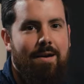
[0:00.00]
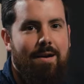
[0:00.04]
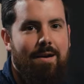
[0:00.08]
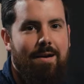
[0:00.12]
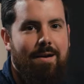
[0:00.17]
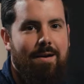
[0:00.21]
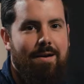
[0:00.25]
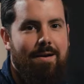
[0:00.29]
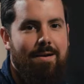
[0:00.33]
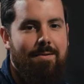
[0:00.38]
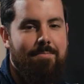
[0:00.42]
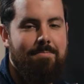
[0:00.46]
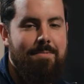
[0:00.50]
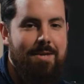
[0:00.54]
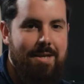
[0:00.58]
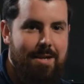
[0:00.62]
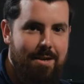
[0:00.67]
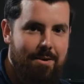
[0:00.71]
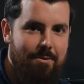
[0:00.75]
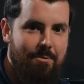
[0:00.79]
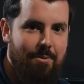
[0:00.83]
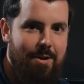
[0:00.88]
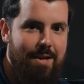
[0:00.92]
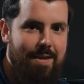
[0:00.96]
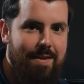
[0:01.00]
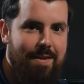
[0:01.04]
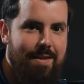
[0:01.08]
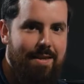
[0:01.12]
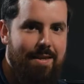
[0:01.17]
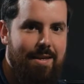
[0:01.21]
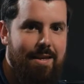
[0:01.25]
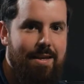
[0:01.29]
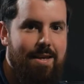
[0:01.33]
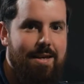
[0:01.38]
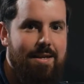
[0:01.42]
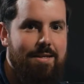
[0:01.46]
I'm here
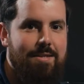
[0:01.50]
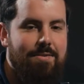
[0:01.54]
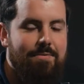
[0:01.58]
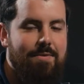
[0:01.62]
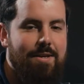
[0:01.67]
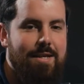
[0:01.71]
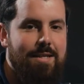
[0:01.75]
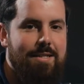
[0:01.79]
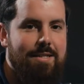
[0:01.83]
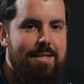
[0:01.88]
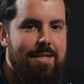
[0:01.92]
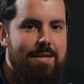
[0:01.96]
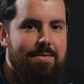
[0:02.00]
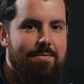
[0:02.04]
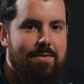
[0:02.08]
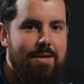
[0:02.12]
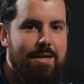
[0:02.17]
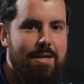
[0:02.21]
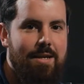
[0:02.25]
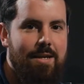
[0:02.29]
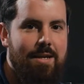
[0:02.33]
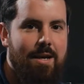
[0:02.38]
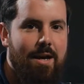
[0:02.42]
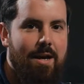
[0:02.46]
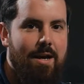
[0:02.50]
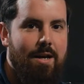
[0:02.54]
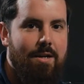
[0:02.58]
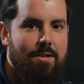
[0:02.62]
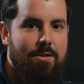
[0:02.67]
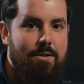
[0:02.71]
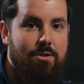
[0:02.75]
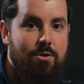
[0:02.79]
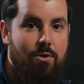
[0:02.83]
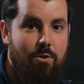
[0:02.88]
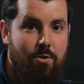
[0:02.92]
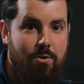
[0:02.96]
with ESV TV
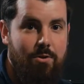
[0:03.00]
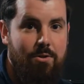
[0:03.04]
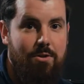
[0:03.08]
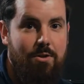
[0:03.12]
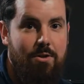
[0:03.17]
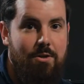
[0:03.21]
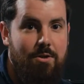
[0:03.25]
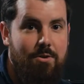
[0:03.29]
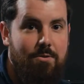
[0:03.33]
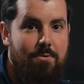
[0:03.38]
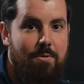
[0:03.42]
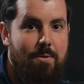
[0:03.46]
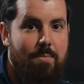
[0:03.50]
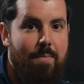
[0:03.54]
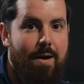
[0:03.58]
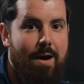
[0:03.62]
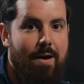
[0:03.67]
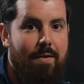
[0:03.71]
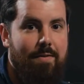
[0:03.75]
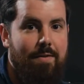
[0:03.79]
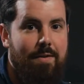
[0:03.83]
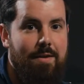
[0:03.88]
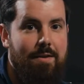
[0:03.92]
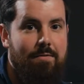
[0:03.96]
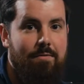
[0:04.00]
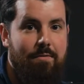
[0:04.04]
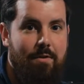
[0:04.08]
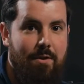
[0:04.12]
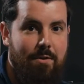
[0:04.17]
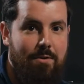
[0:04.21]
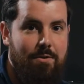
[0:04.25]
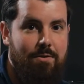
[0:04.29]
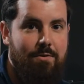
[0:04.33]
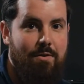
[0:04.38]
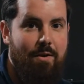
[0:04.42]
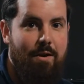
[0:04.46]
to talk to you about the
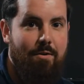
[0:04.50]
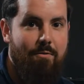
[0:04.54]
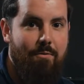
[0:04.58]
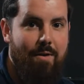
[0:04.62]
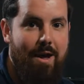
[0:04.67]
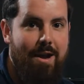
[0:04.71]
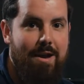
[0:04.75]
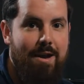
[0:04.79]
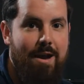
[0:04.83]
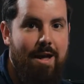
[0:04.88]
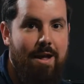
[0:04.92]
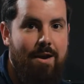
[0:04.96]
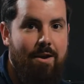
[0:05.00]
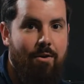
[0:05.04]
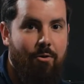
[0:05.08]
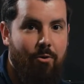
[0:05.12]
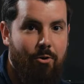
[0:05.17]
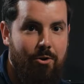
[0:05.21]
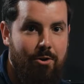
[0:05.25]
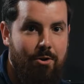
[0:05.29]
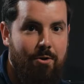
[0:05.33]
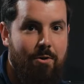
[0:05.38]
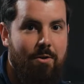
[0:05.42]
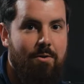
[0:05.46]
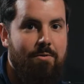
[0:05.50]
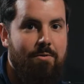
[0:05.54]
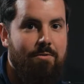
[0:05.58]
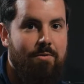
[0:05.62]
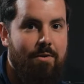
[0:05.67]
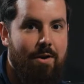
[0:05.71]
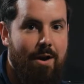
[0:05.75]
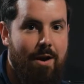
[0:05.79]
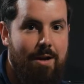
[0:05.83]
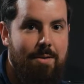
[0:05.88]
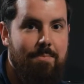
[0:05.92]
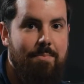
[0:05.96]
Focusrite RedNet audio
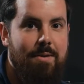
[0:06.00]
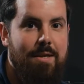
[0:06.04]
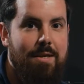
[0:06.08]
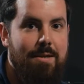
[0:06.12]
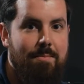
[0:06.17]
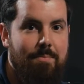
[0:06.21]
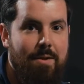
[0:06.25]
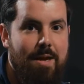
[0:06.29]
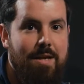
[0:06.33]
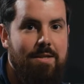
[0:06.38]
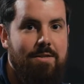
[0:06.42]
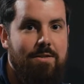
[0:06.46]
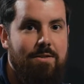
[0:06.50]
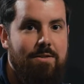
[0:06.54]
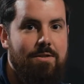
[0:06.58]
over IP based